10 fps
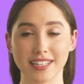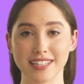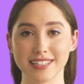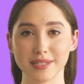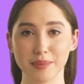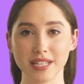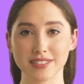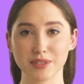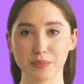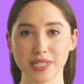This is
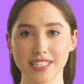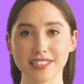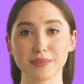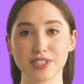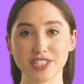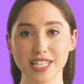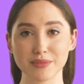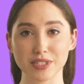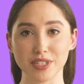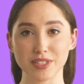possible because the machine
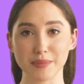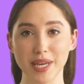would learn the